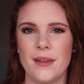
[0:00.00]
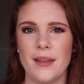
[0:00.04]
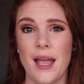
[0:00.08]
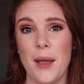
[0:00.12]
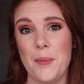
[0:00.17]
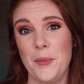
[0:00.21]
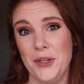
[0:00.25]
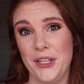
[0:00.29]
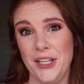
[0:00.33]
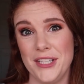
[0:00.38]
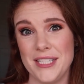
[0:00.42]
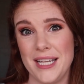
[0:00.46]

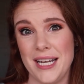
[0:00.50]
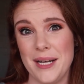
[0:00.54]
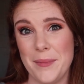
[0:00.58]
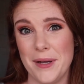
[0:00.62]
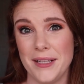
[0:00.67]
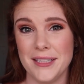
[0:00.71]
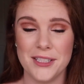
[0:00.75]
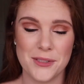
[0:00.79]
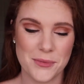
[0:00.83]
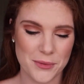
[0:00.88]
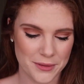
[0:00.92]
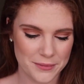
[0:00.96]
I'm really excited
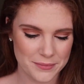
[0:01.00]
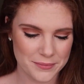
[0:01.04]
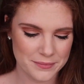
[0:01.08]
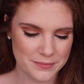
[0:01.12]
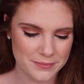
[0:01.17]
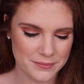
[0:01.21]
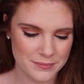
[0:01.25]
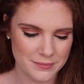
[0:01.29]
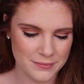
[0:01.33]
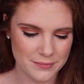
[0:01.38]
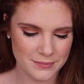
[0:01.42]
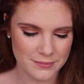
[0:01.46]
about this one.
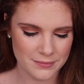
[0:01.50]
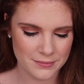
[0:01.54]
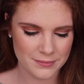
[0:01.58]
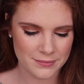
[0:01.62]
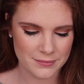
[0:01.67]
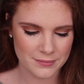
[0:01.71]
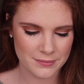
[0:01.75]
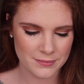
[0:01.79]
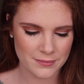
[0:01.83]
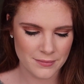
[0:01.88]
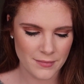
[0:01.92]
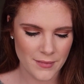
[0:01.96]

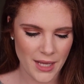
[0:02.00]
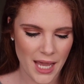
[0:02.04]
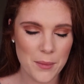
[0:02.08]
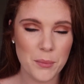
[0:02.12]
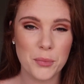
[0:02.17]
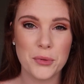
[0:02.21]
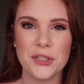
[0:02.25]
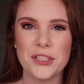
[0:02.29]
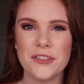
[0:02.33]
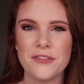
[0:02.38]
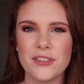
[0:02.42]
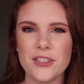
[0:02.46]
I
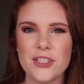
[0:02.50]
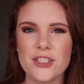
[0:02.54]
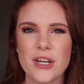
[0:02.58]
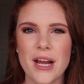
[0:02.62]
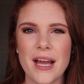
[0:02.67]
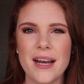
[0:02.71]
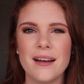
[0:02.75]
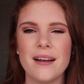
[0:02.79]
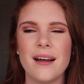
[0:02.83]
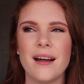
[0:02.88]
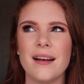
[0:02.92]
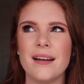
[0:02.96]
briefly
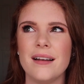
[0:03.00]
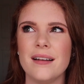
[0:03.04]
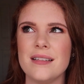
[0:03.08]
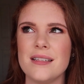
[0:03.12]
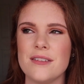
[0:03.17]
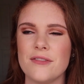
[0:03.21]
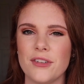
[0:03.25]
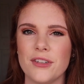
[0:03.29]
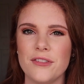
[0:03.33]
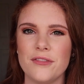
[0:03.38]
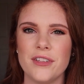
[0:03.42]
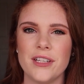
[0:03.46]
tried it on in a
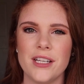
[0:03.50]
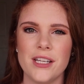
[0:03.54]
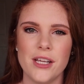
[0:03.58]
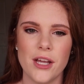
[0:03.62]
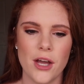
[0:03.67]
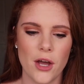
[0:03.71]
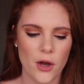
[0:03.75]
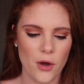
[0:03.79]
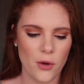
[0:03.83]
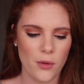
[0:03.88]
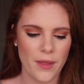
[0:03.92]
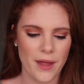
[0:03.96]
different
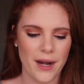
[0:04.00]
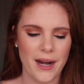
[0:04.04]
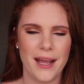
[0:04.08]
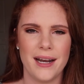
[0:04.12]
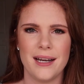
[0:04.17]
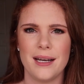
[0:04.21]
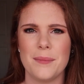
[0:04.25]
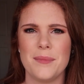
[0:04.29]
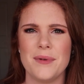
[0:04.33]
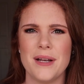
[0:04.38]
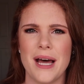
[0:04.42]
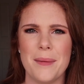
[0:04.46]
video that I
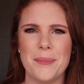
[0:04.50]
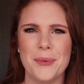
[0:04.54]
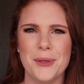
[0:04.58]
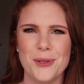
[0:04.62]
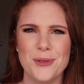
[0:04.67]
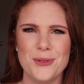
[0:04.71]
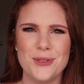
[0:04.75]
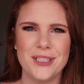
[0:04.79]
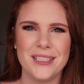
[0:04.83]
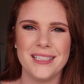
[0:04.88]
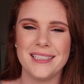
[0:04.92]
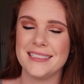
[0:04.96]
ended up not
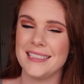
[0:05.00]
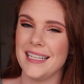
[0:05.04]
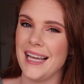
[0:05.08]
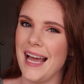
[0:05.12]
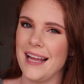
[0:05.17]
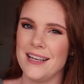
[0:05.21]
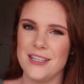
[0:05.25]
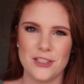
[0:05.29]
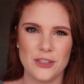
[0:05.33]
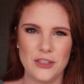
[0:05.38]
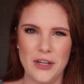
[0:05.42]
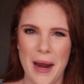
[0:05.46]
posting because I
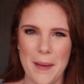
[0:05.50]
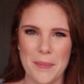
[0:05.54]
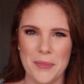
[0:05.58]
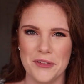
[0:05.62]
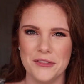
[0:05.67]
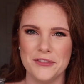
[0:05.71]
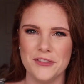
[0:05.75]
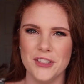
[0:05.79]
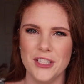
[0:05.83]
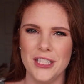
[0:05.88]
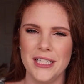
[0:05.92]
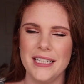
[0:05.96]
had to scrap
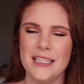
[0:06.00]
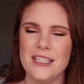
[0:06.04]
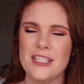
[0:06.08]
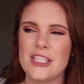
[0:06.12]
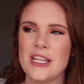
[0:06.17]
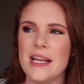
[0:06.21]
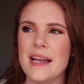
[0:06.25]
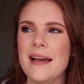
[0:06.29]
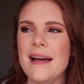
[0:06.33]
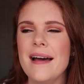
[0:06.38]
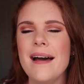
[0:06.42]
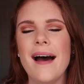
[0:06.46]
the
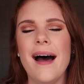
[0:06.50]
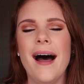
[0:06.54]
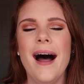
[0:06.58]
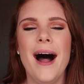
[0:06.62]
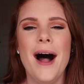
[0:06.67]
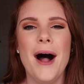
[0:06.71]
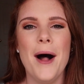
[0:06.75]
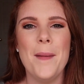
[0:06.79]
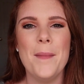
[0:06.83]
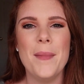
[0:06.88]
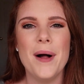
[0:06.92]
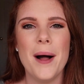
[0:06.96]
footage.
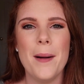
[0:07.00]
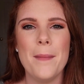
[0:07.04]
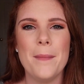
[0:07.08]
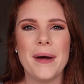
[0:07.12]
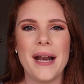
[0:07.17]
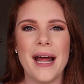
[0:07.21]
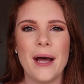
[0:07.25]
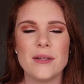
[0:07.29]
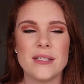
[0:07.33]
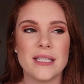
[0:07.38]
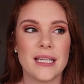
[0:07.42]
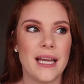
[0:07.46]
But
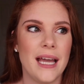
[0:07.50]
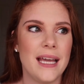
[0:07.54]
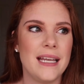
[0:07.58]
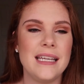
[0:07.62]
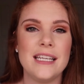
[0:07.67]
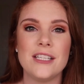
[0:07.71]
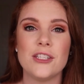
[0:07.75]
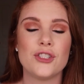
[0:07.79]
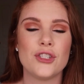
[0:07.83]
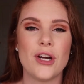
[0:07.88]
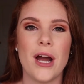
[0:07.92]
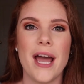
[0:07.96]
I was like, I
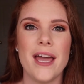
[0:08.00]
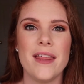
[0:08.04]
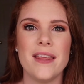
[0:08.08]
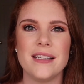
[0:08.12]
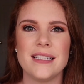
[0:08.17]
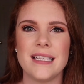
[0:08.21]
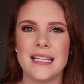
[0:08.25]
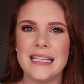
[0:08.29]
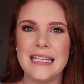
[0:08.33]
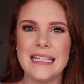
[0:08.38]
need to try this. I